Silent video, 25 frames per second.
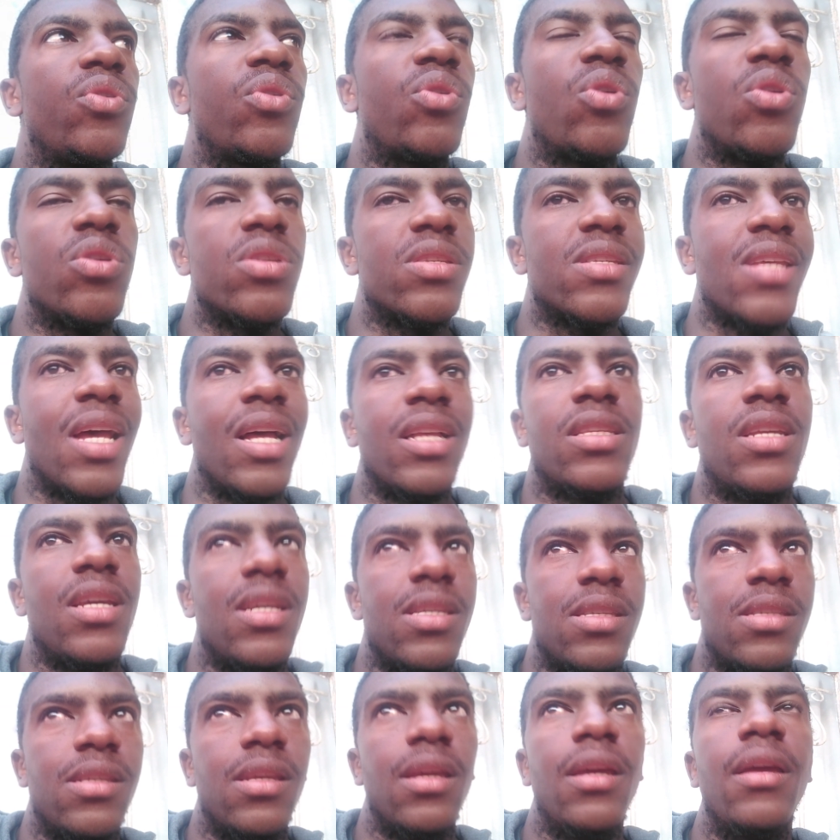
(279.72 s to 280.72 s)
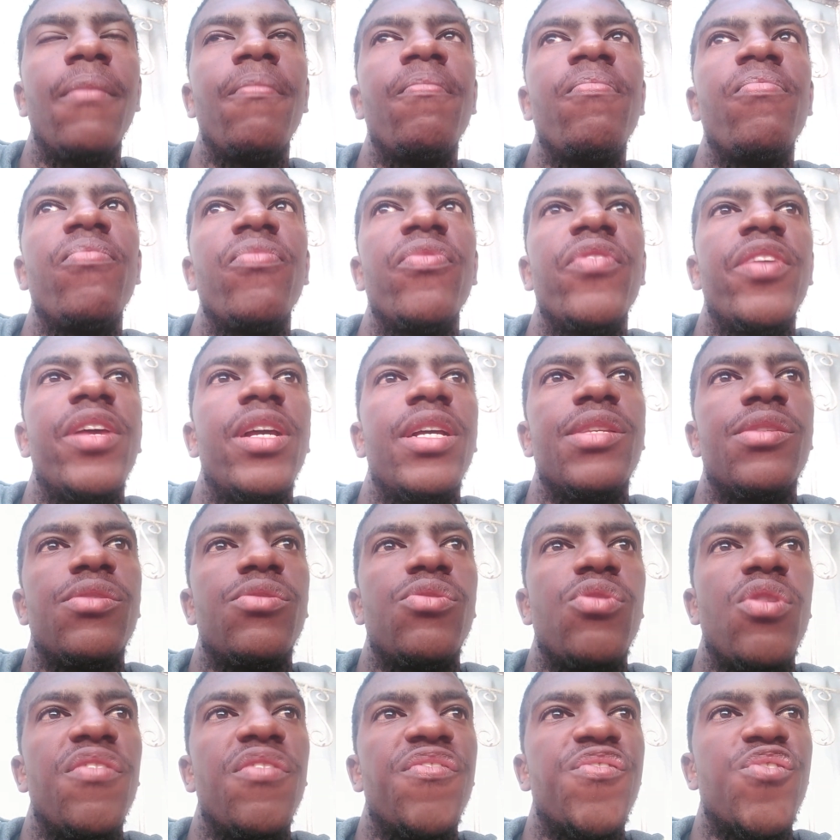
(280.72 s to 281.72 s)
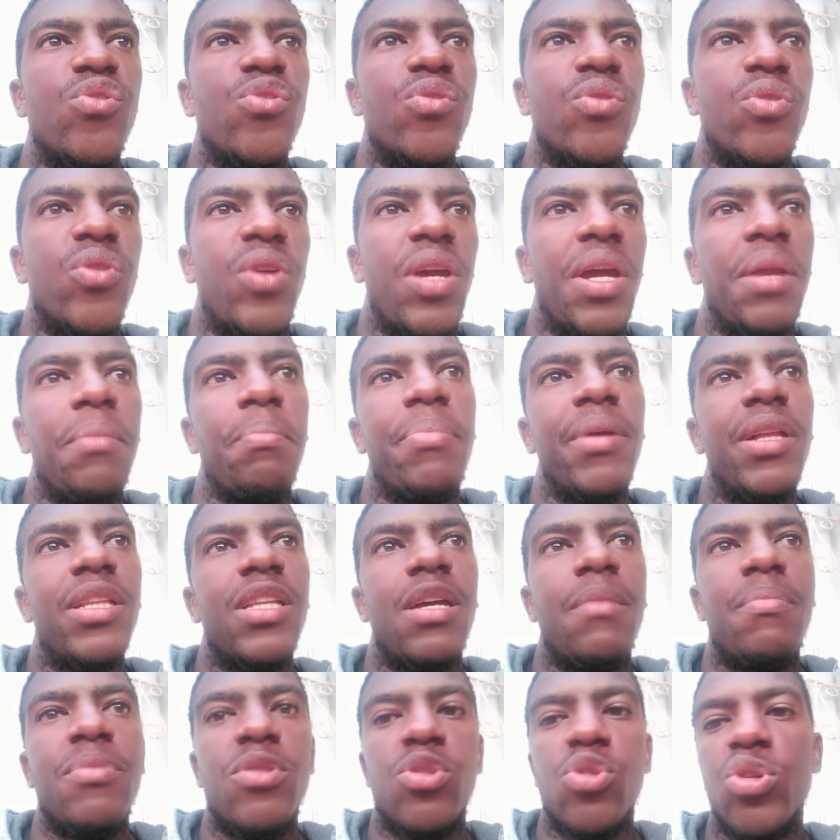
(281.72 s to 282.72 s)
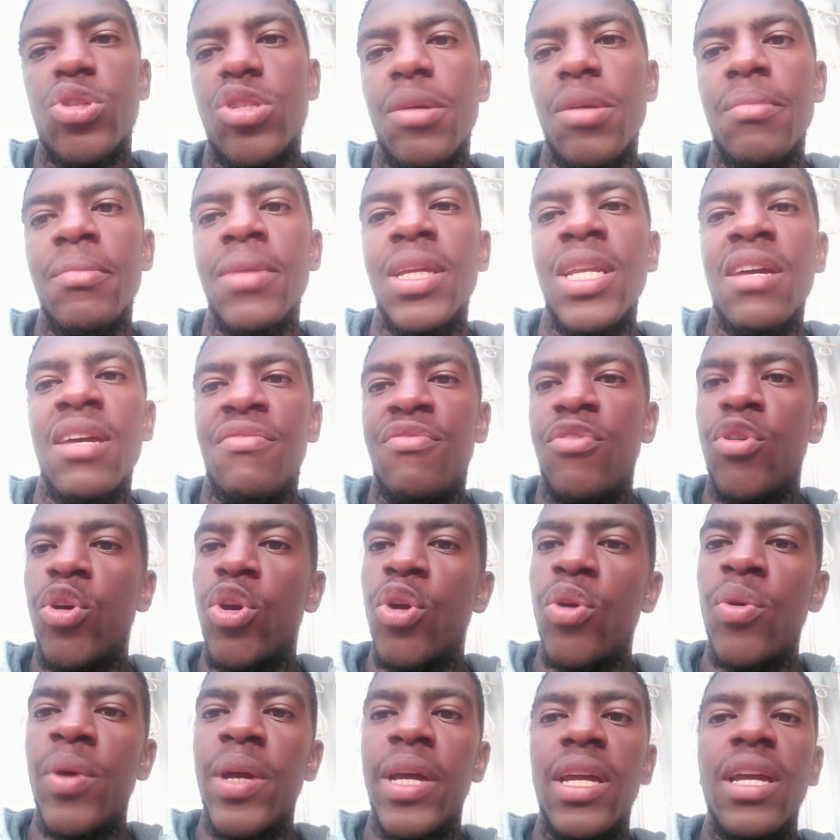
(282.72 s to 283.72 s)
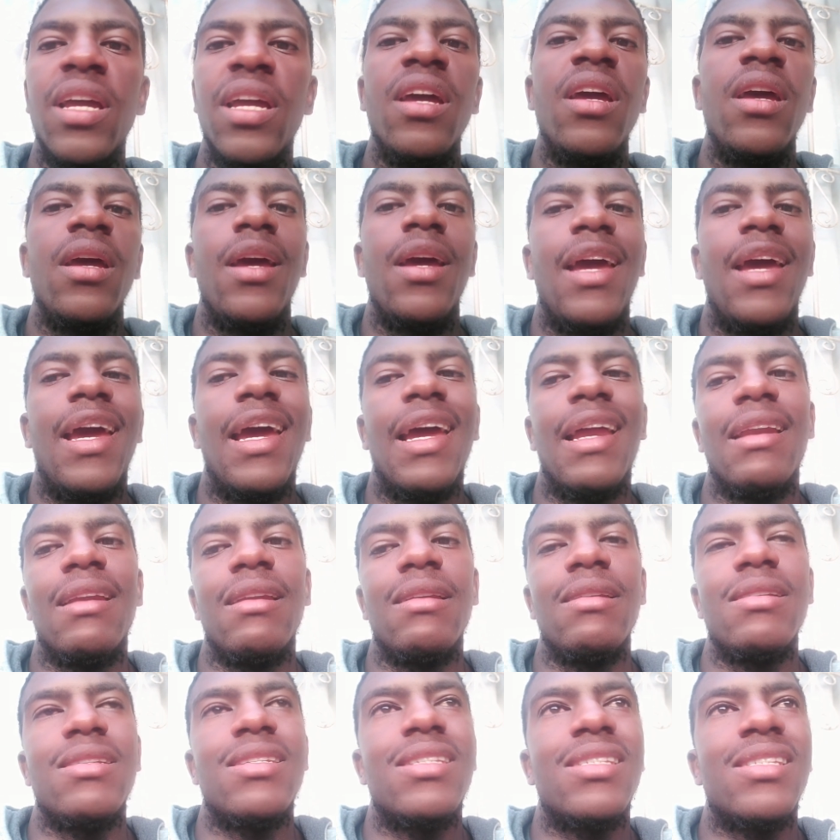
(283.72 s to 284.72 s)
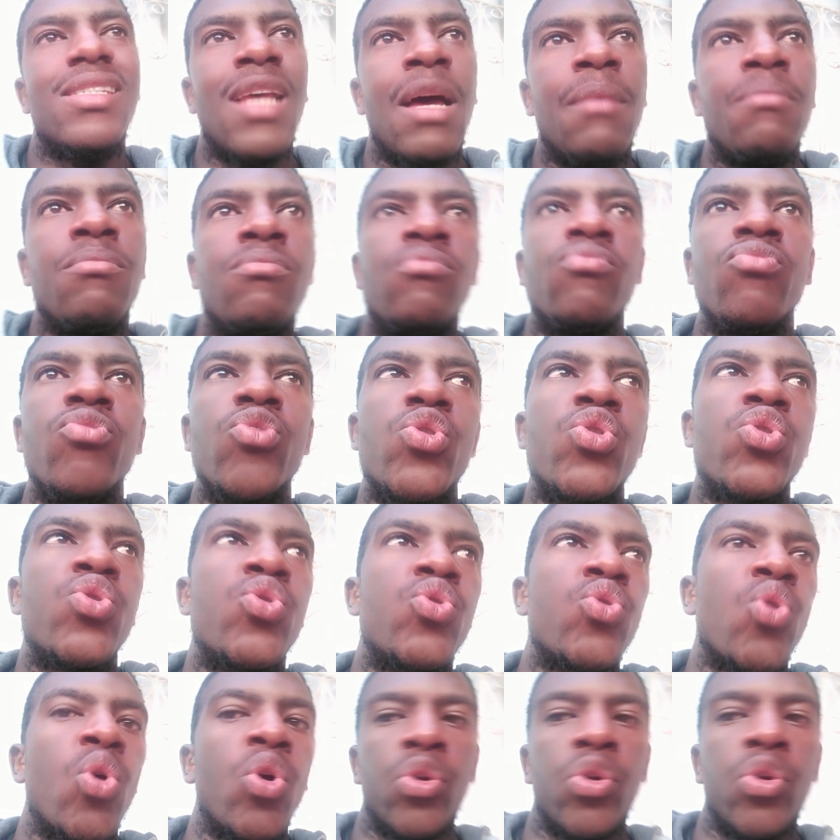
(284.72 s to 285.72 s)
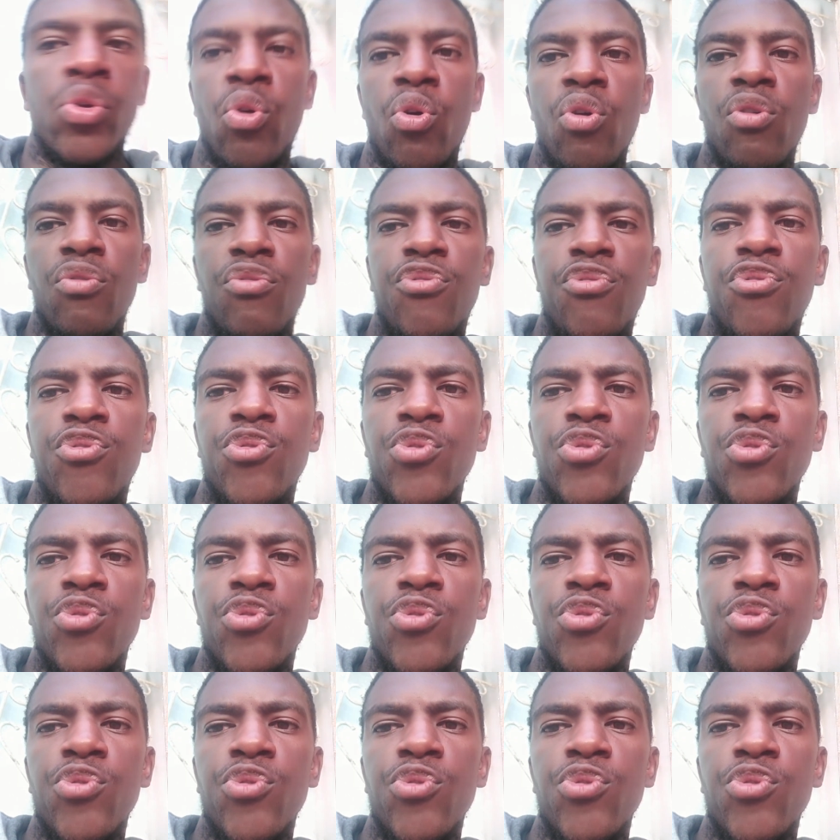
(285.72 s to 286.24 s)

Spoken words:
consultancy is you can build up a social media following and some sort of